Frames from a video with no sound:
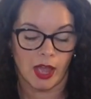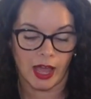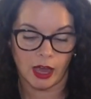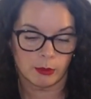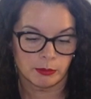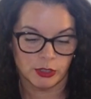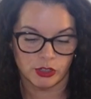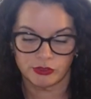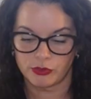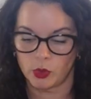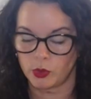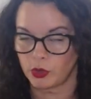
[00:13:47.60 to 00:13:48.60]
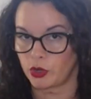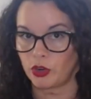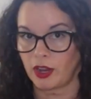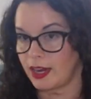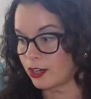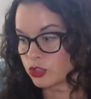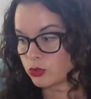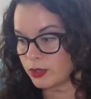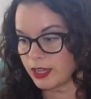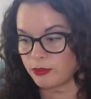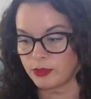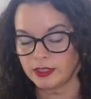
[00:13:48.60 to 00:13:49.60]
album in your phone or an actual
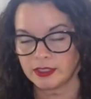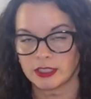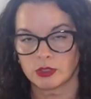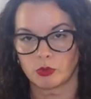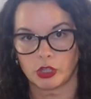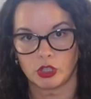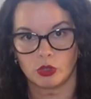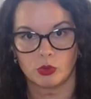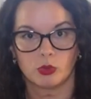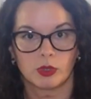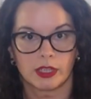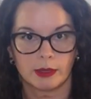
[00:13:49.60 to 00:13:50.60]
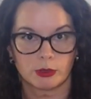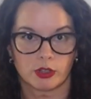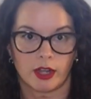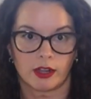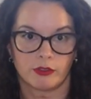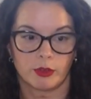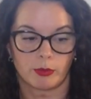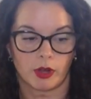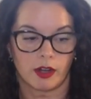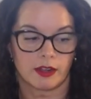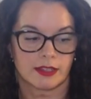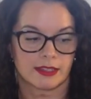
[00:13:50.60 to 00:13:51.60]
handwritten list where you keep track of the
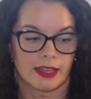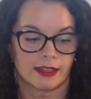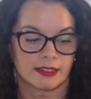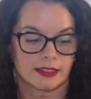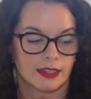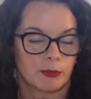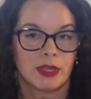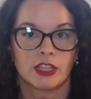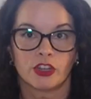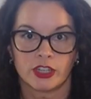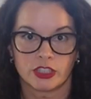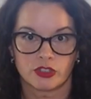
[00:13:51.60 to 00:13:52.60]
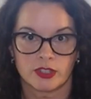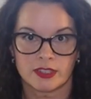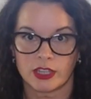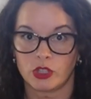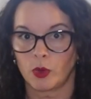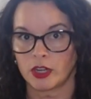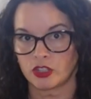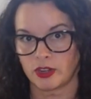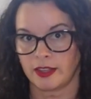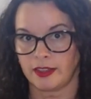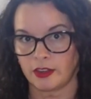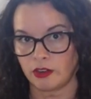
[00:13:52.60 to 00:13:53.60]
products that pique your interest and you want to
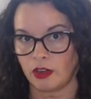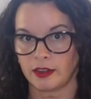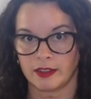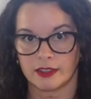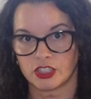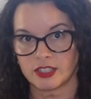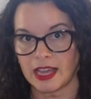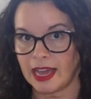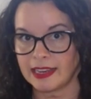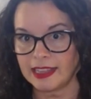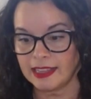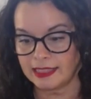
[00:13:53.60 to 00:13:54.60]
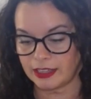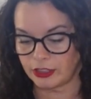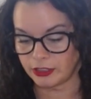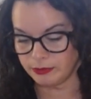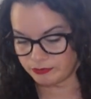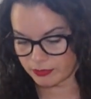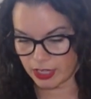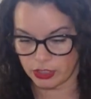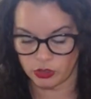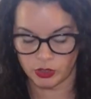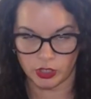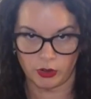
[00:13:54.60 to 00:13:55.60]
try later on. And then just add that there,
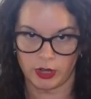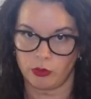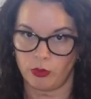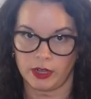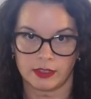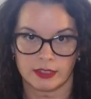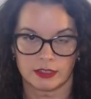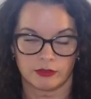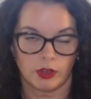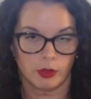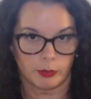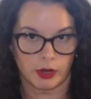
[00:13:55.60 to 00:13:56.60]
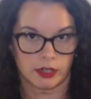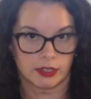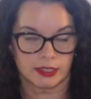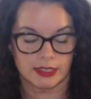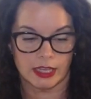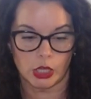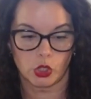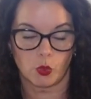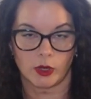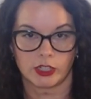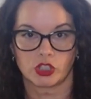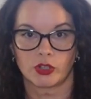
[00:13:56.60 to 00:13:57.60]
and you can create a running list of all the products that you
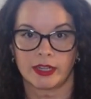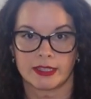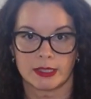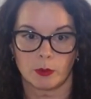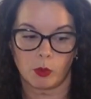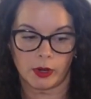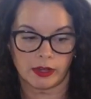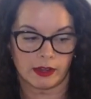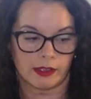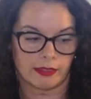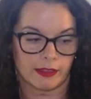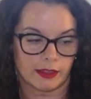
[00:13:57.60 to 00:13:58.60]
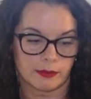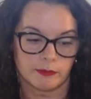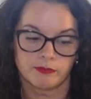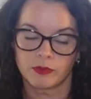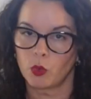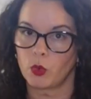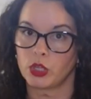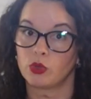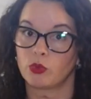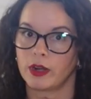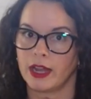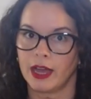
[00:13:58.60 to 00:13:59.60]
want to try at some point. And then when
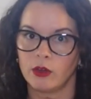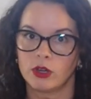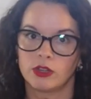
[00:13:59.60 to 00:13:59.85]
you run out